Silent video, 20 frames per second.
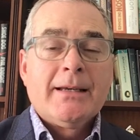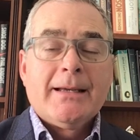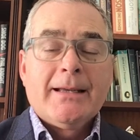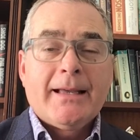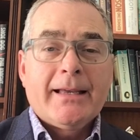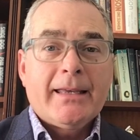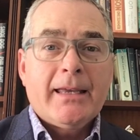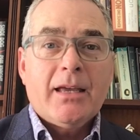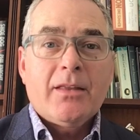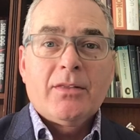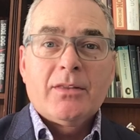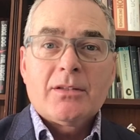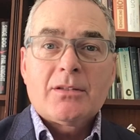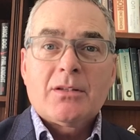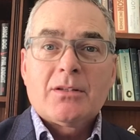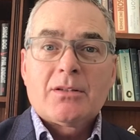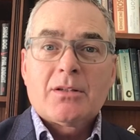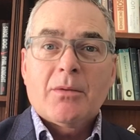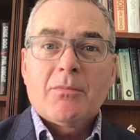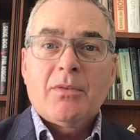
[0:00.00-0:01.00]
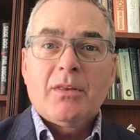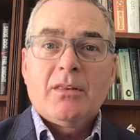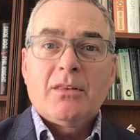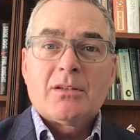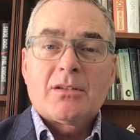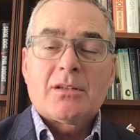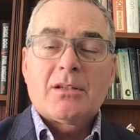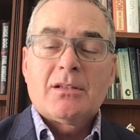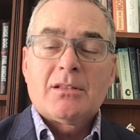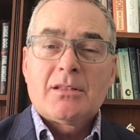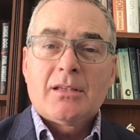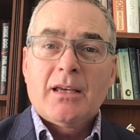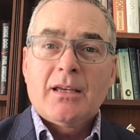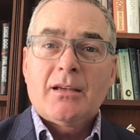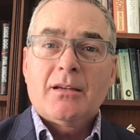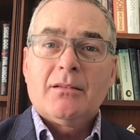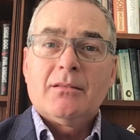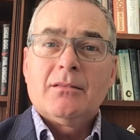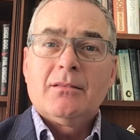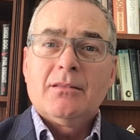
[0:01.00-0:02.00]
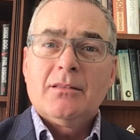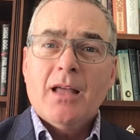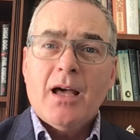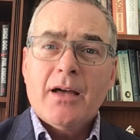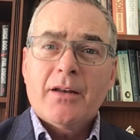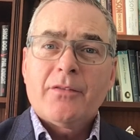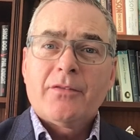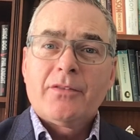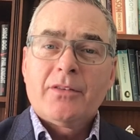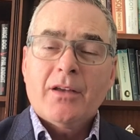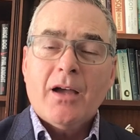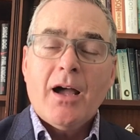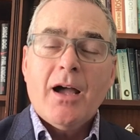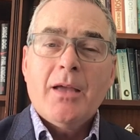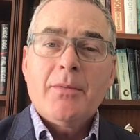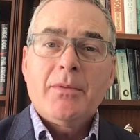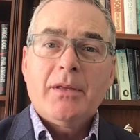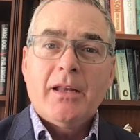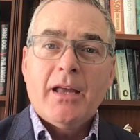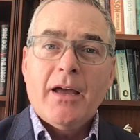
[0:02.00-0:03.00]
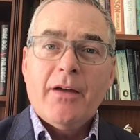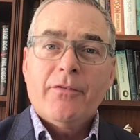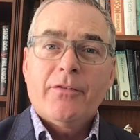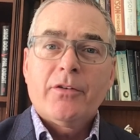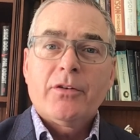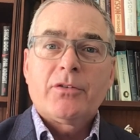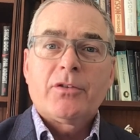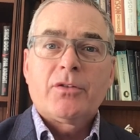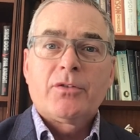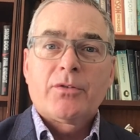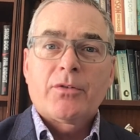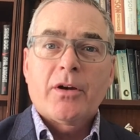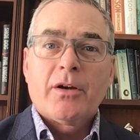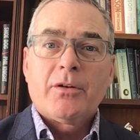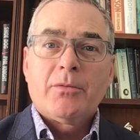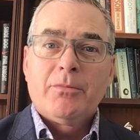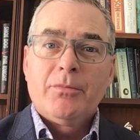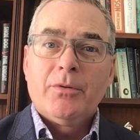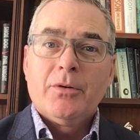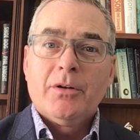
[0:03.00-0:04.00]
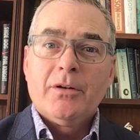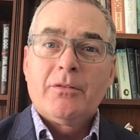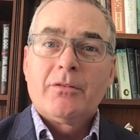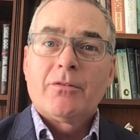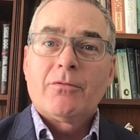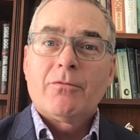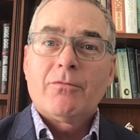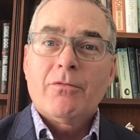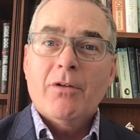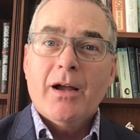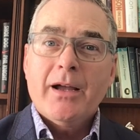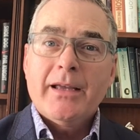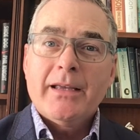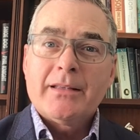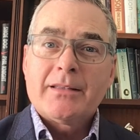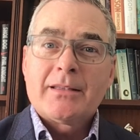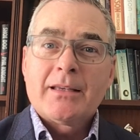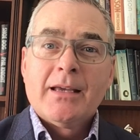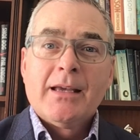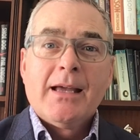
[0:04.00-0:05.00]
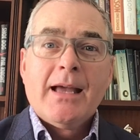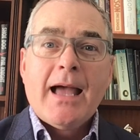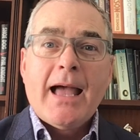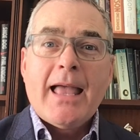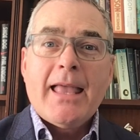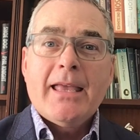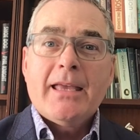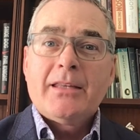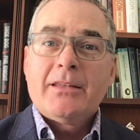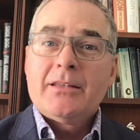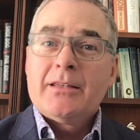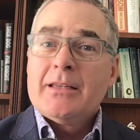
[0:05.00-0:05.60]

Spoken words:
again, this is something that's going to take a lot of time and effort to try to put right. And